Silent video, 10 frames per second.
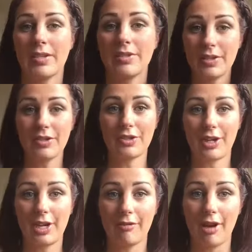Soon as your
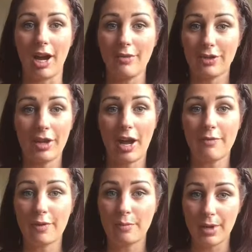kit arrives, you
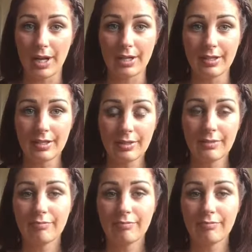have one.